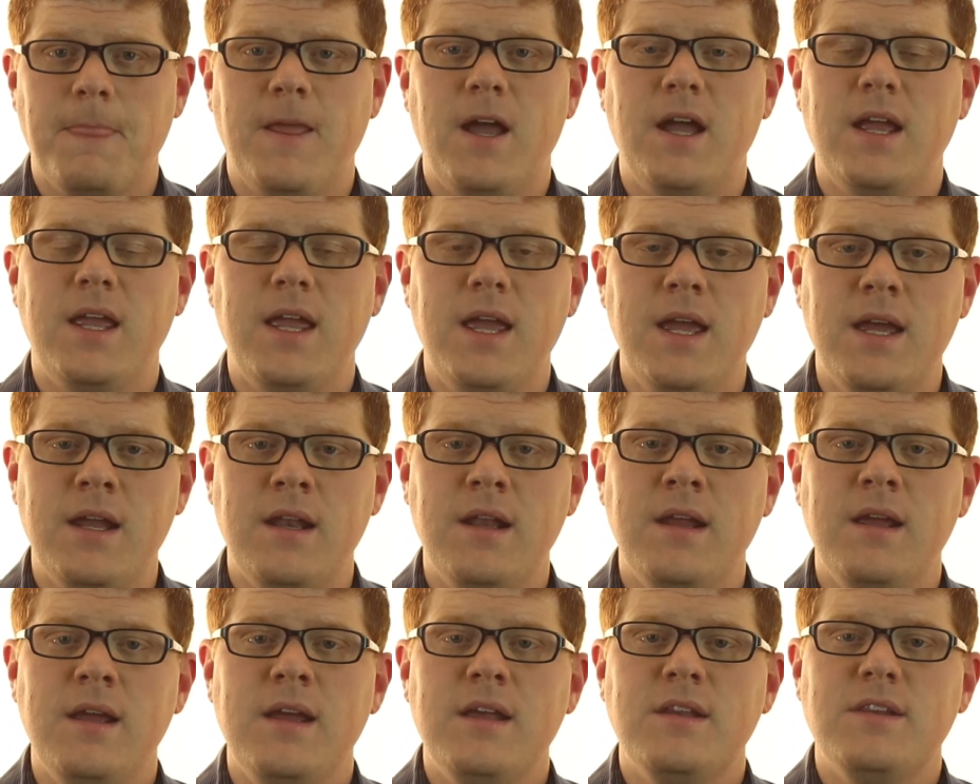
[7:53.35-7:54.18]

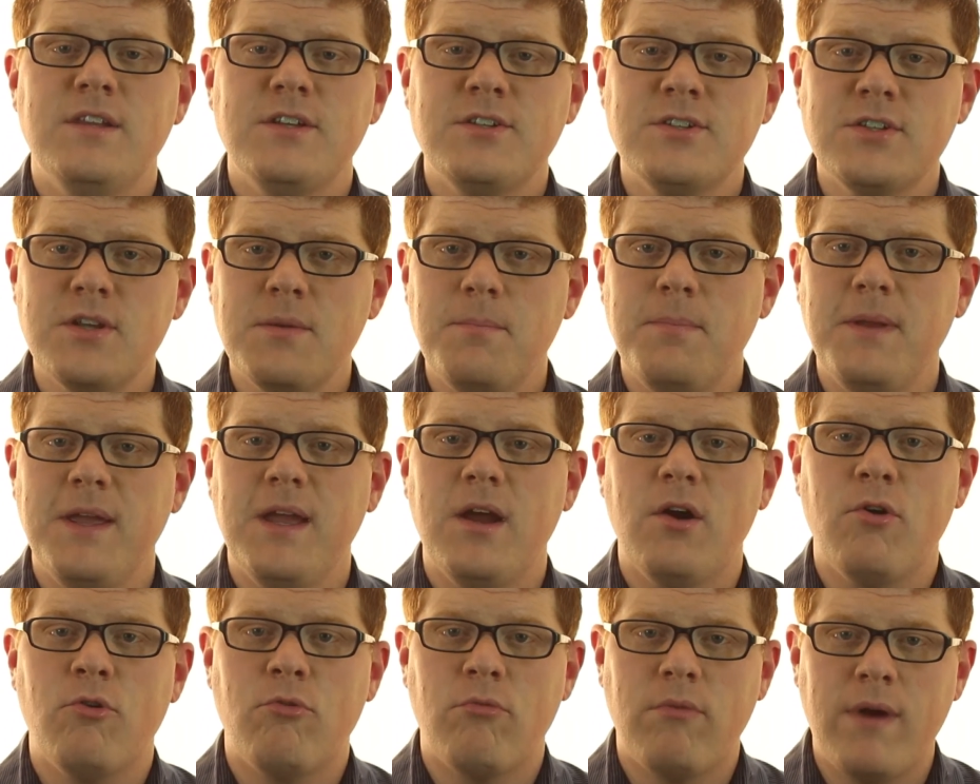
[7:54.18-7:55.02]
Again, this should
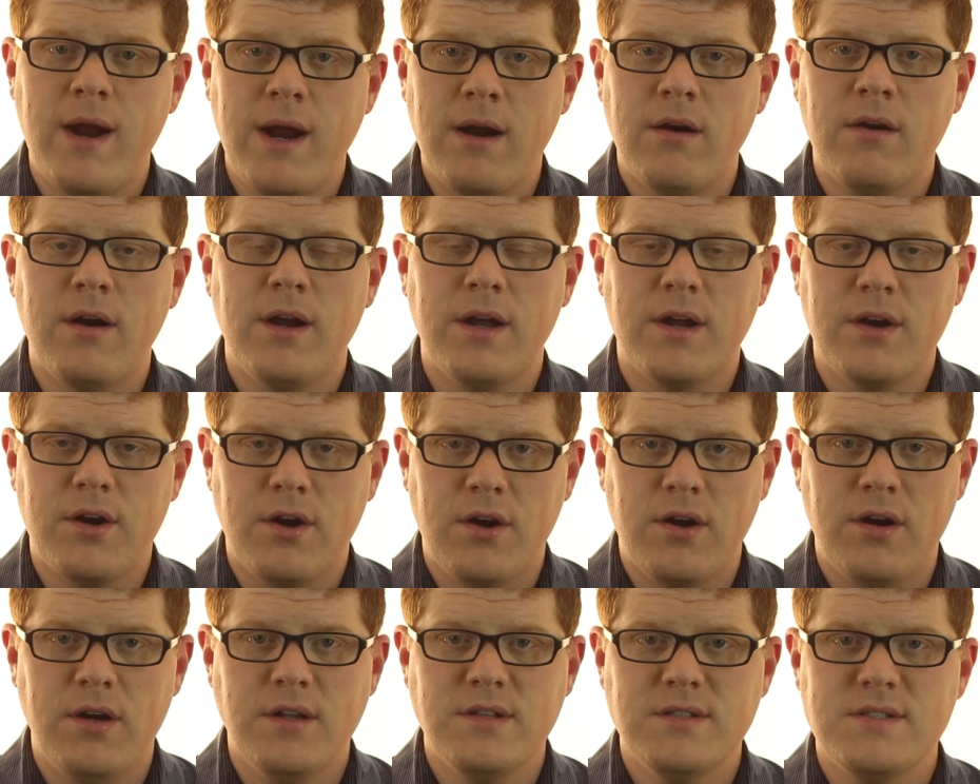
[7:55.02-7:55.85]
be a rare
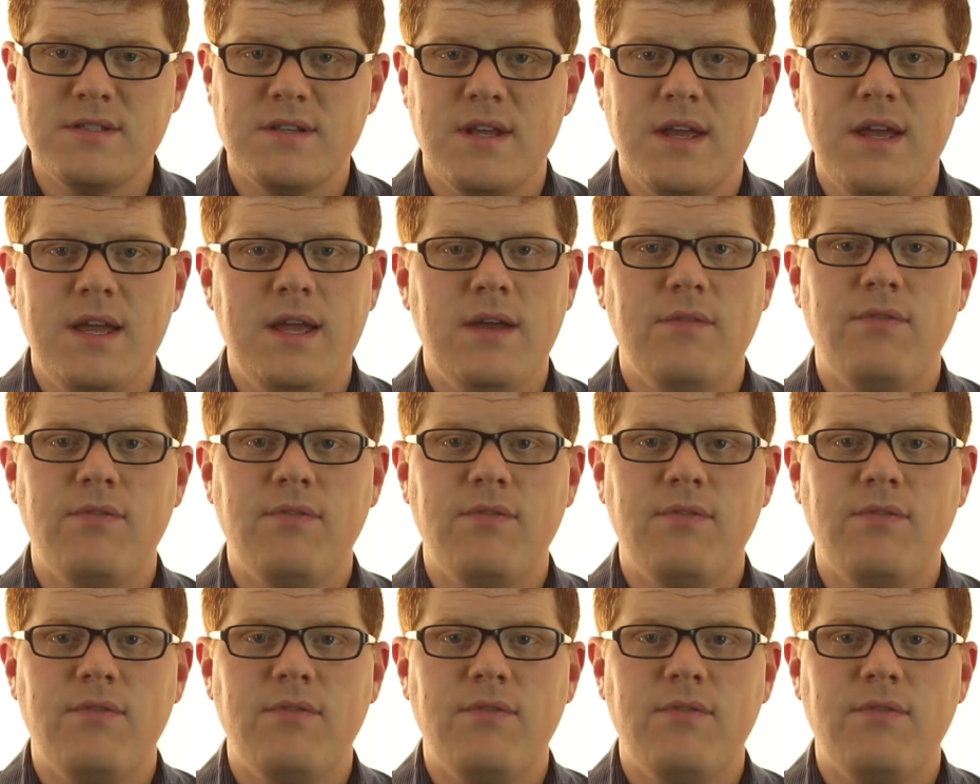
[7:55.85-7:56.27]
occurrence.